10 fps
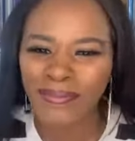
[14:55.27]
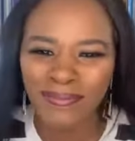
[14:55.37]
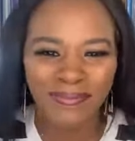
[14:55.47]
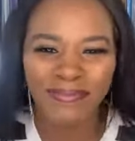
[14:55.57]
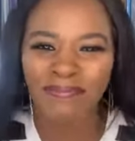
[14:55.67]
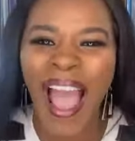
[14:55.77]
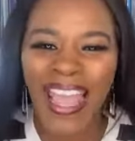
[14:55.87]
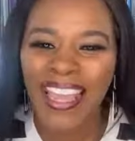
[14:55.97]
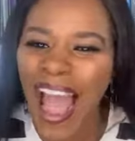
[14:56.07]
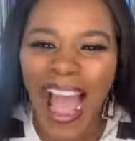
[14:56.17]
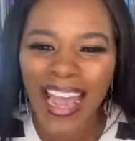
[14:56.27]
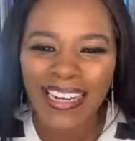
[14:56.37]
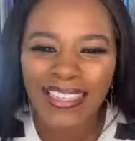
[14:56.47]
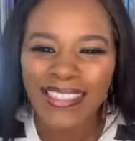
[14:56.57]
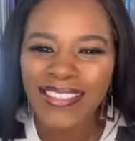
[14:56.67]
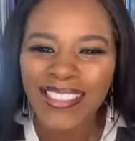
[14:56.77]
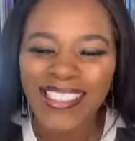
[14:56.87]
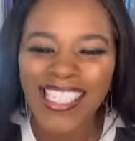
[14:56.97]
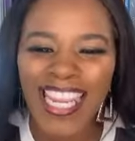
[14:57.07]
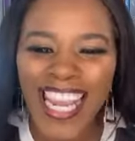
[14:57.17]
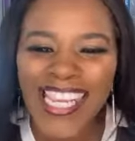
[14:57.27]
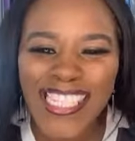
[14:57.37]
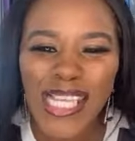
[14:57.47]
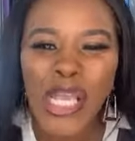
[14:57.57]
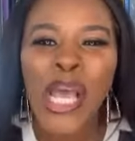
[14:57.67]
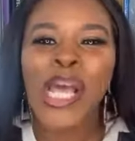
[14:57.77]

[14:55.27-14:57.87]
Mm, my God, Jesus.